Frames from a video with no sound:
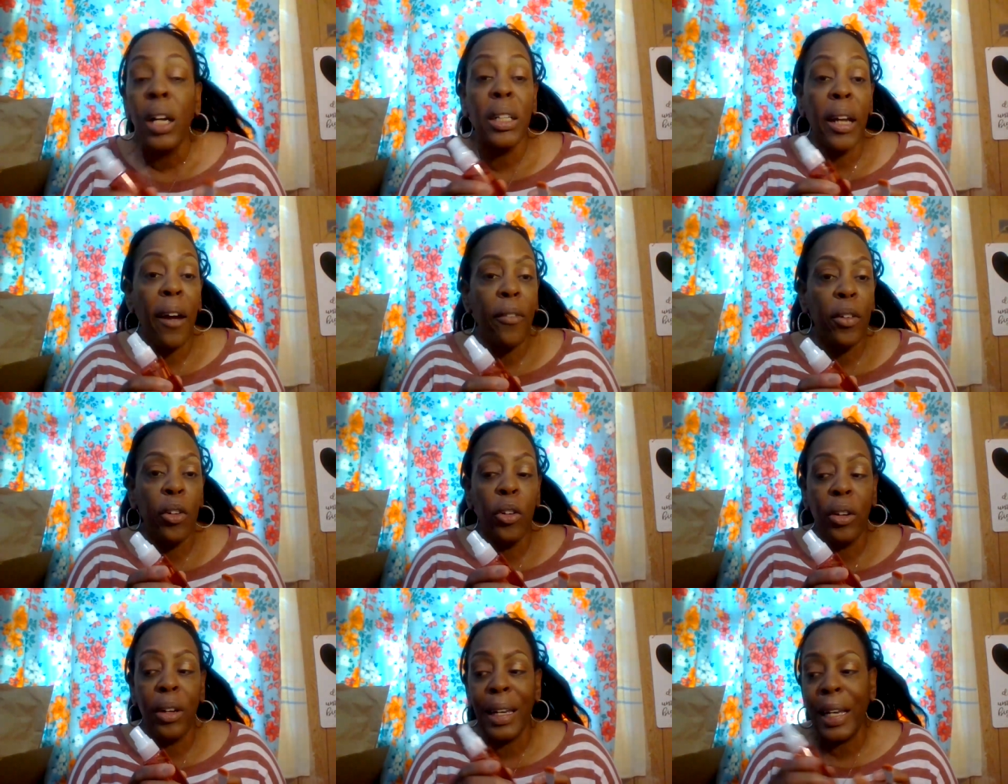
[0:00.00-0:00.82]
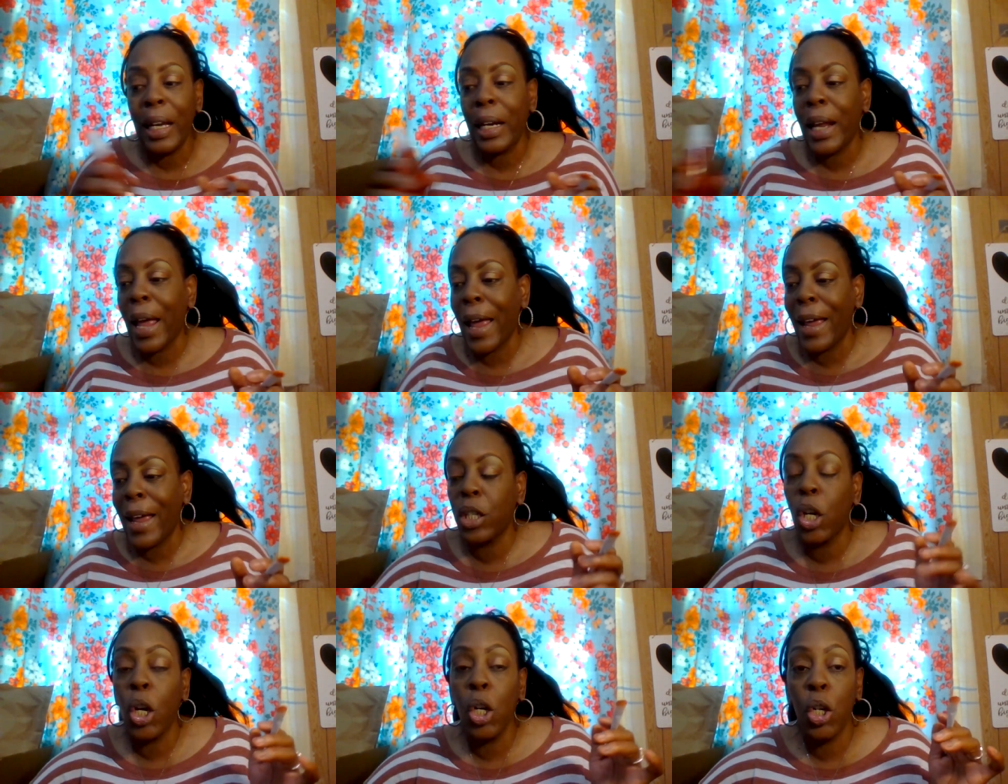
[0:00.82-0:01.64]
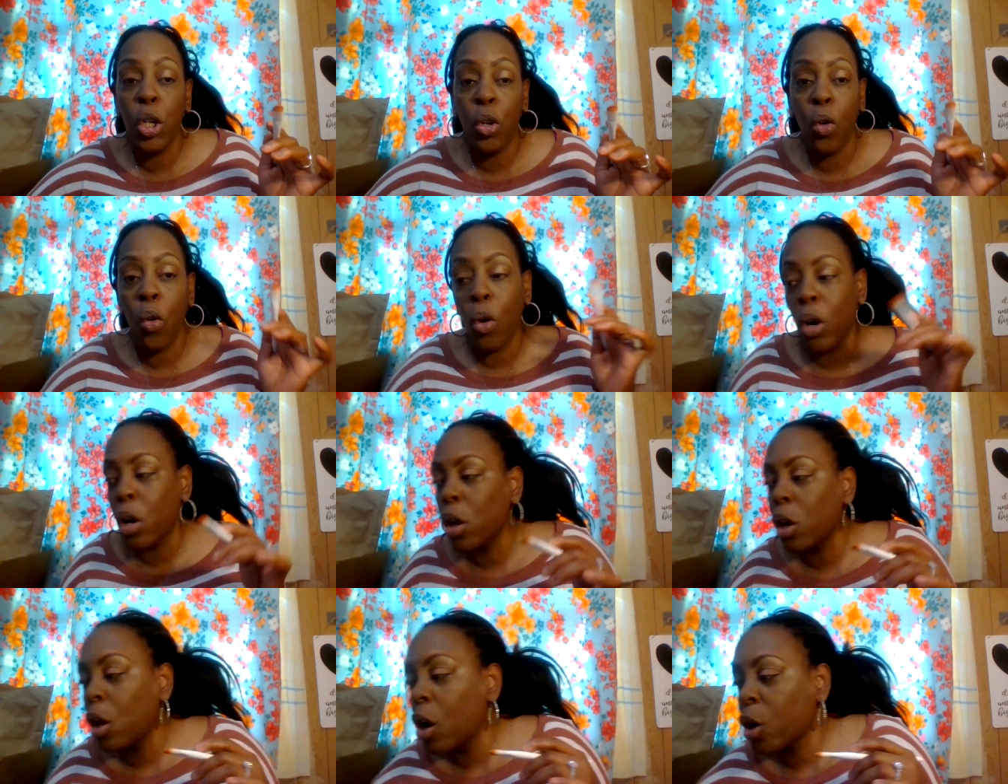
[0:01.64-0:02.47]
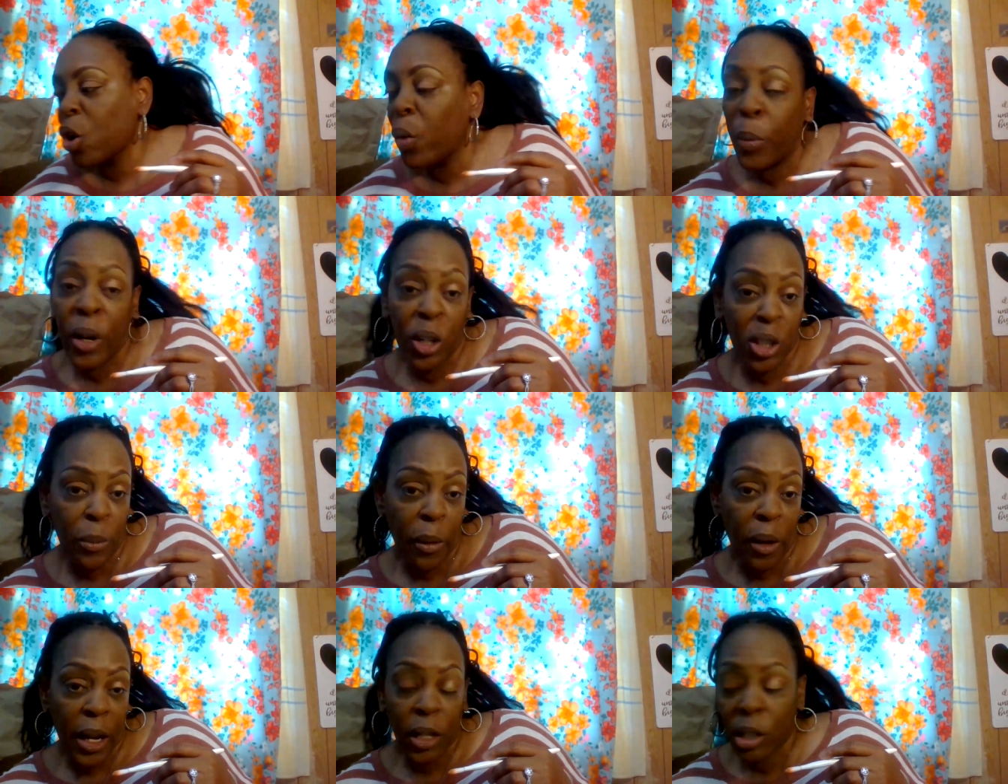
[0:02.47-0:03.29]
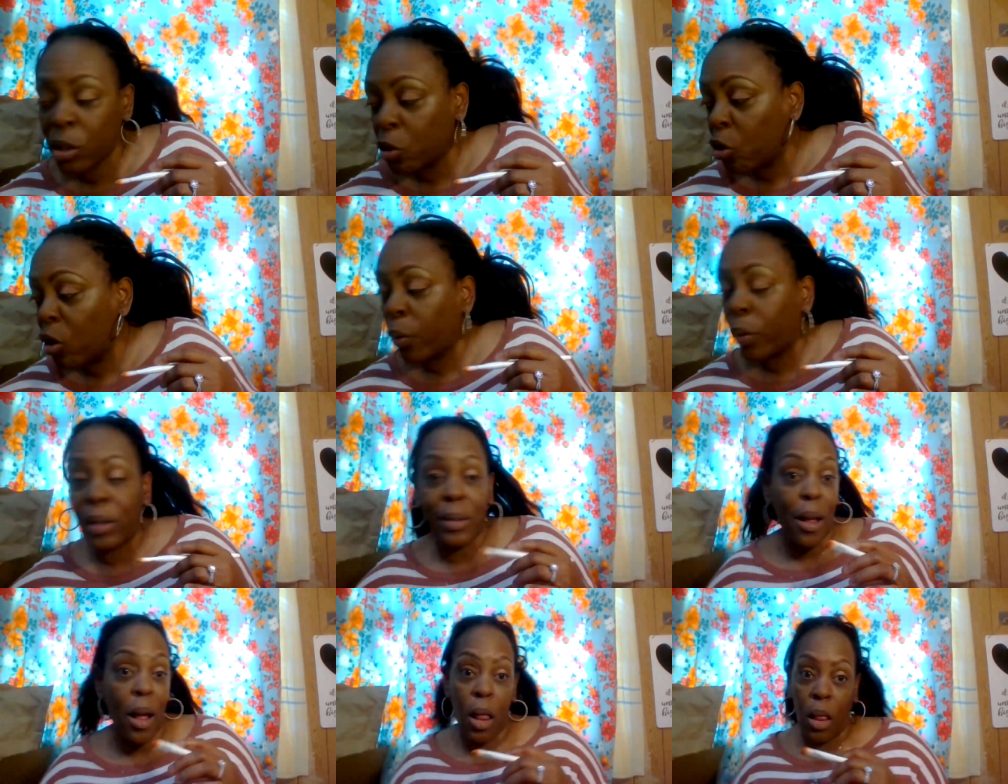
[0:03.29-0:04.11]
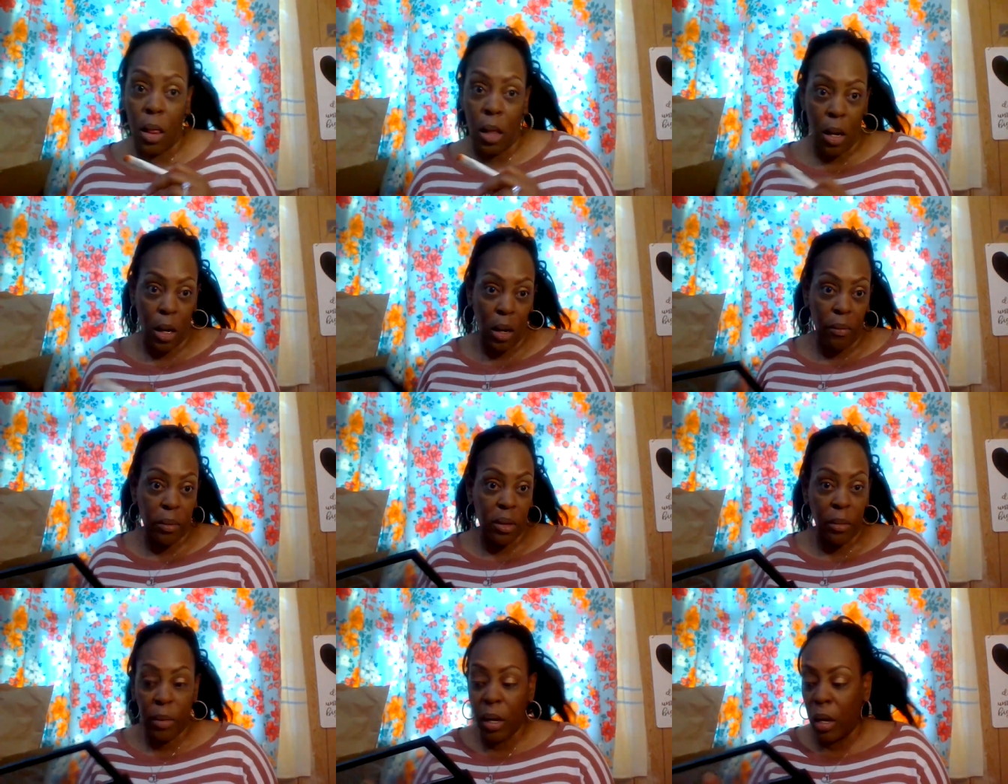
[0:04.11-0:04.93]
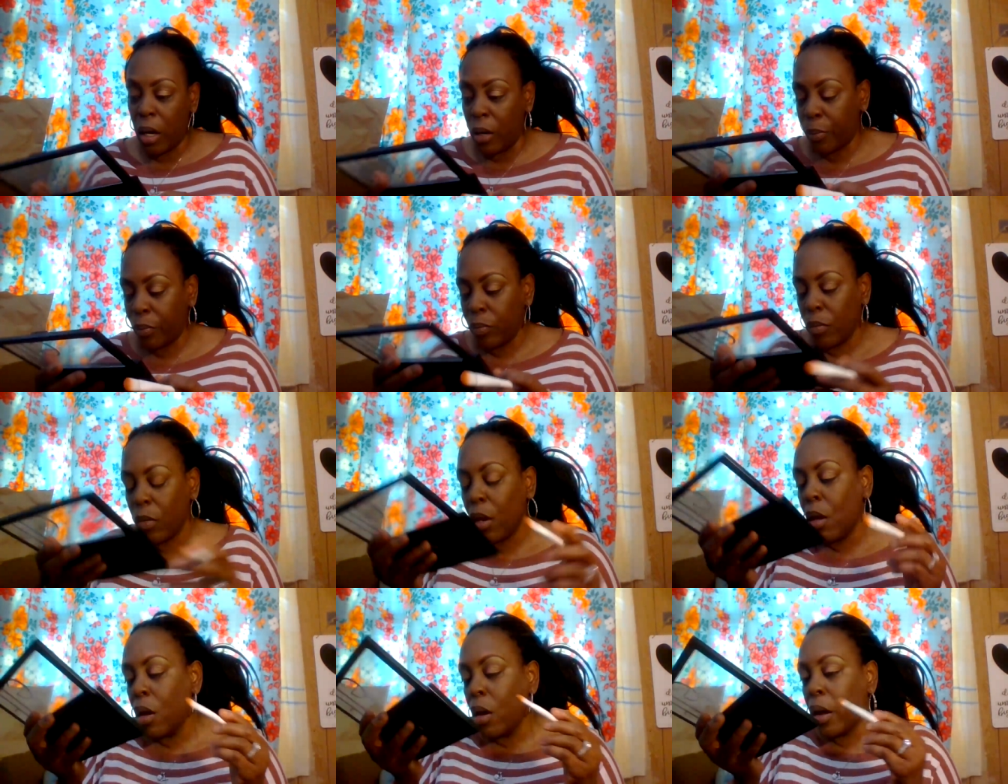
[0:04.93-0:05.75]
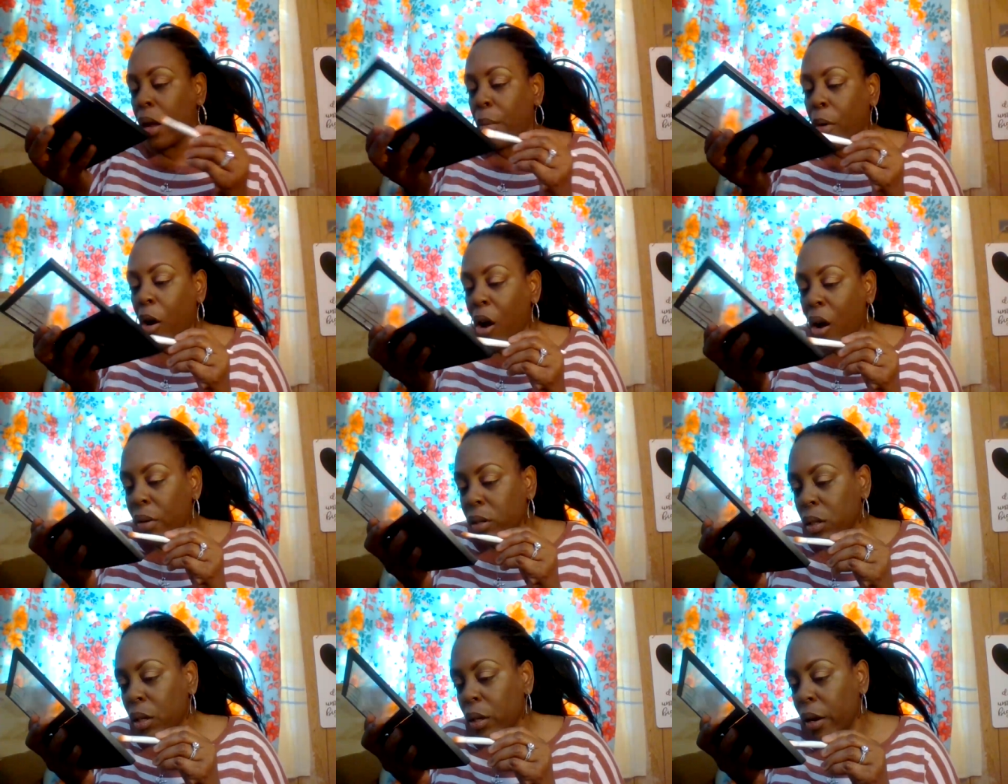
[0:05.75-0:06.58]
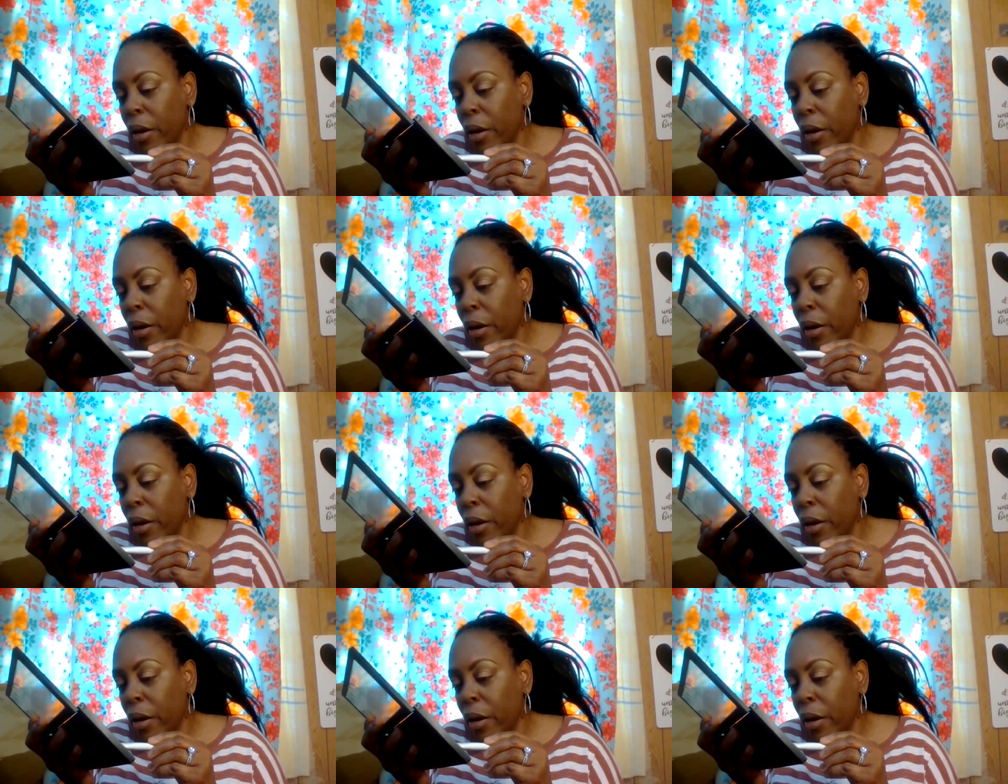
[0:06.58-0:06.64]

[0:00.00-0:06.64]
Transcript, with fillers: definitely you can get it at your local beauty supply store which I love to be in I'm always in there